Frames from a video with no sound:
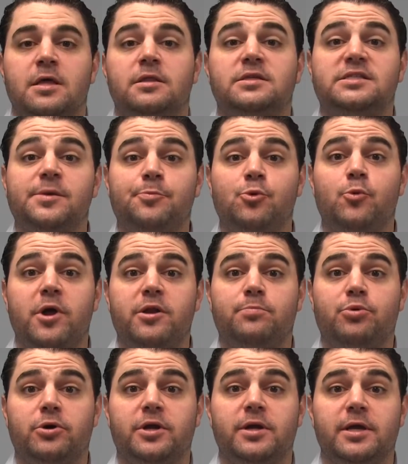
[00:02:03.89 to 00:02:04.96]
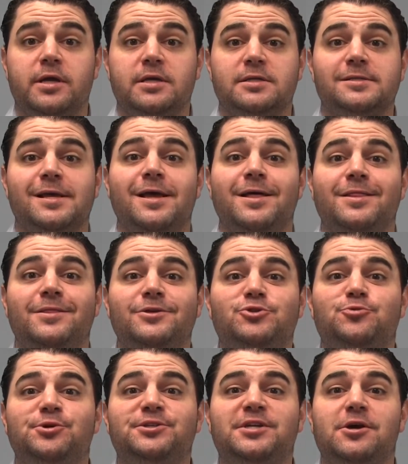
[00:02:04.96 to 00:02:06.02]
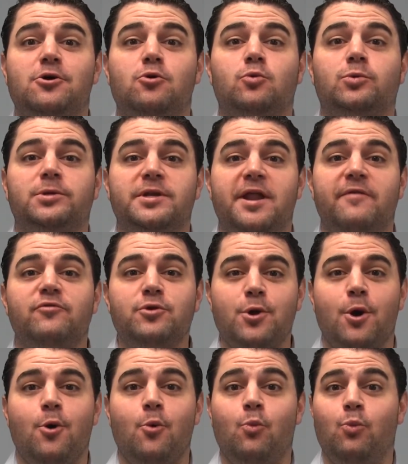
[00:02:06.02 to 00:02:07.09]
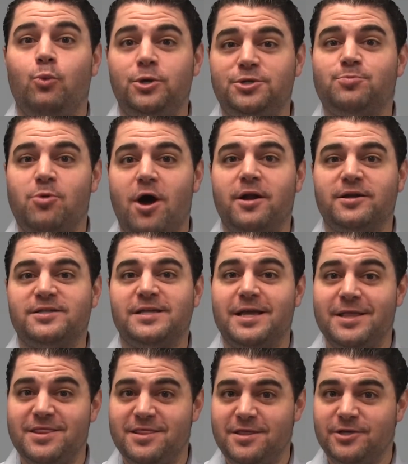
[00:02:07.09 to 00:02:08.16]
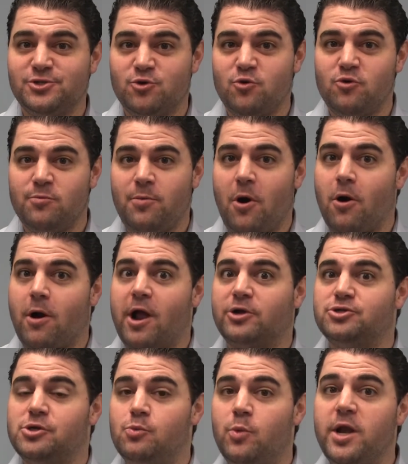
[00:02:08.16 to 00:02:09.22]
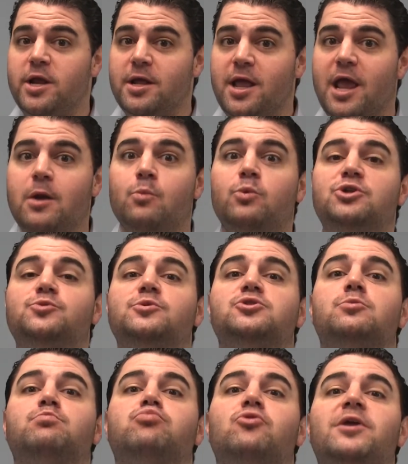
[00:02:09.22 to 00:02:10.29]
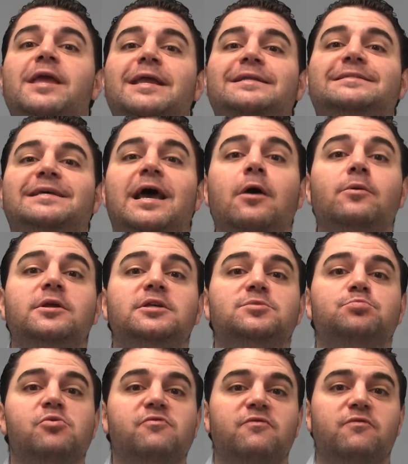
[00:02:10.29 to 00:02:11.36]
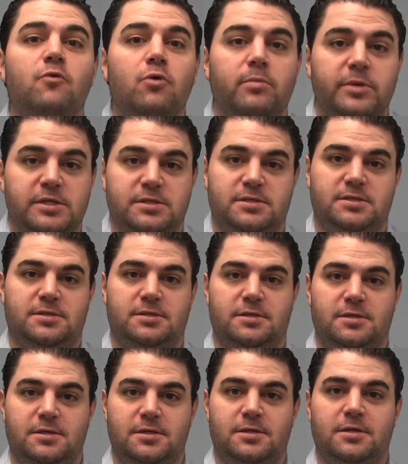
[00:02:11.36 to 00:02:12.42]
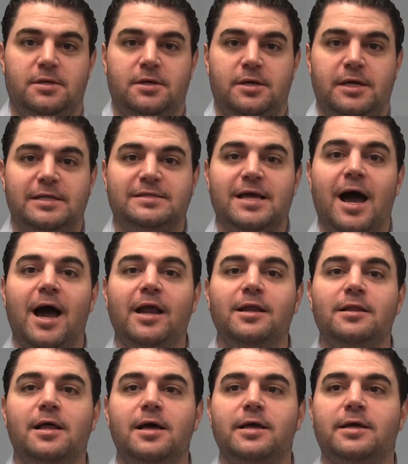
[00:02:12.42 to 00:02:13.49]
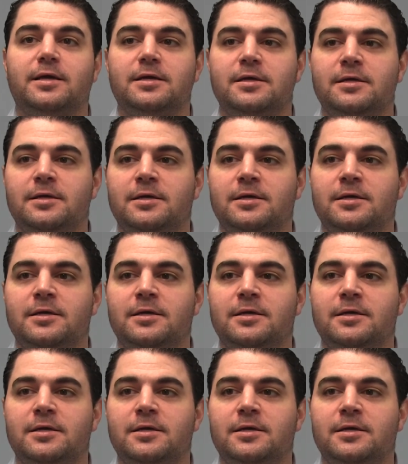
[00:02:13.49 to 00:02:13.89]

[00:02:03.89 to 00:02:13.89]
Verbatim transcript: The simple way to put it is, this retailer will never know which products in this group are actually winning and which ones are bringing down his performance. It's kind of like